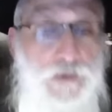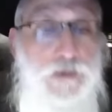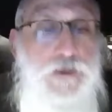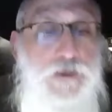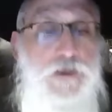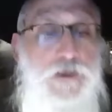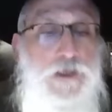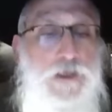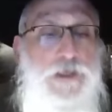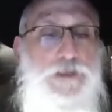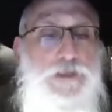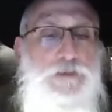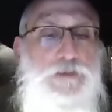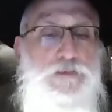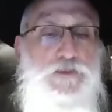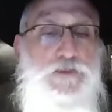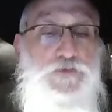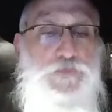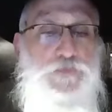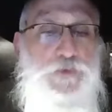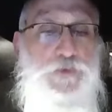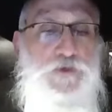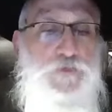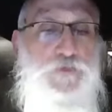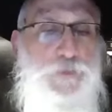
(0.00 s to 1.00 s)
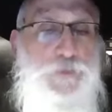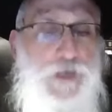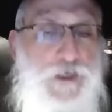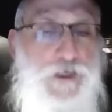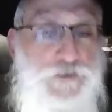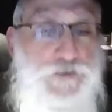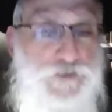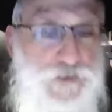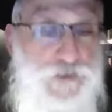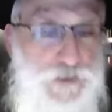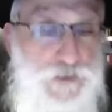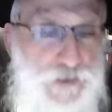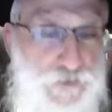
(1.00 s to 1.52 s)
Okay, this week's
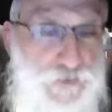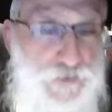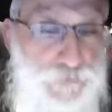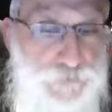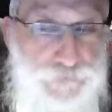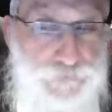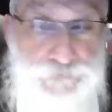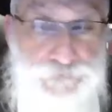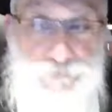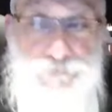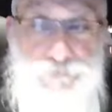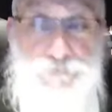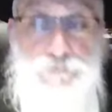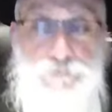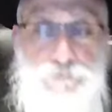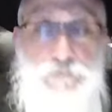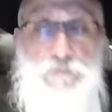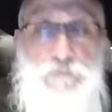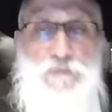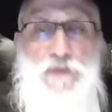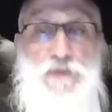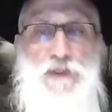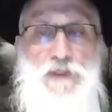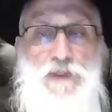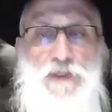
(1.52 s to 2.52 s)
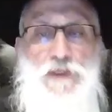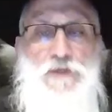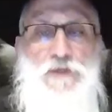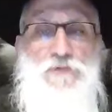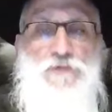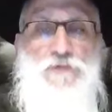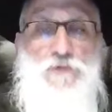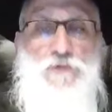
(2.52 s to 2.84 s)
Parsha is